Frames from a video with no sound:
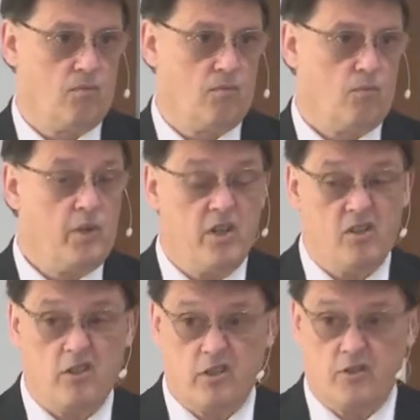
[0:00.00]
We
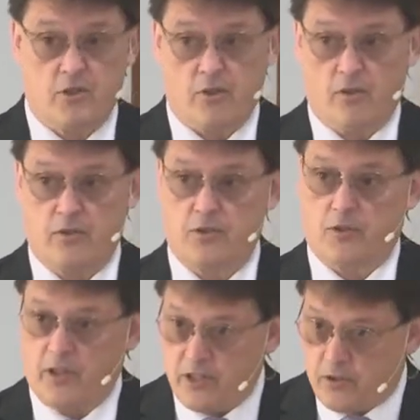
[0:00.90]
hear it in church,
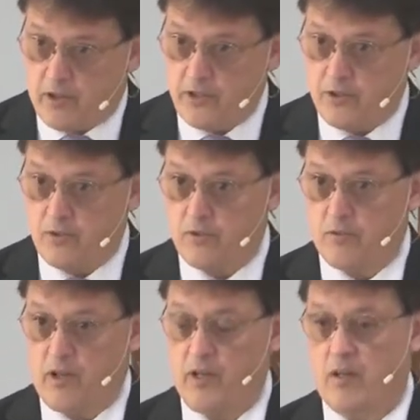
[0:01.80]
transgressions,
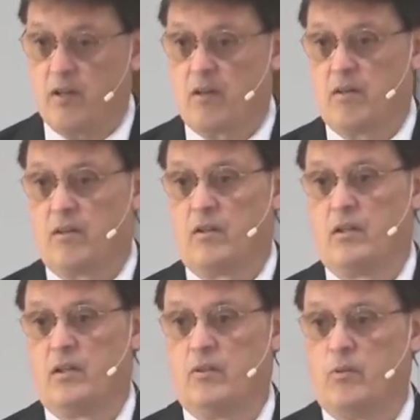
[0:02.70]
right?
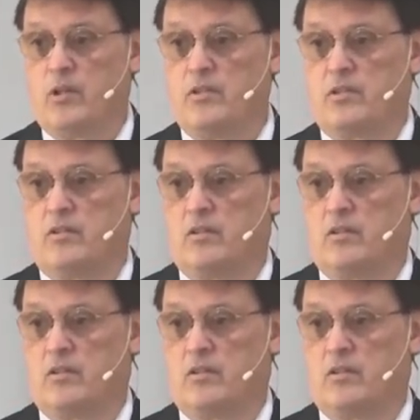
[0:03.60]
What is it?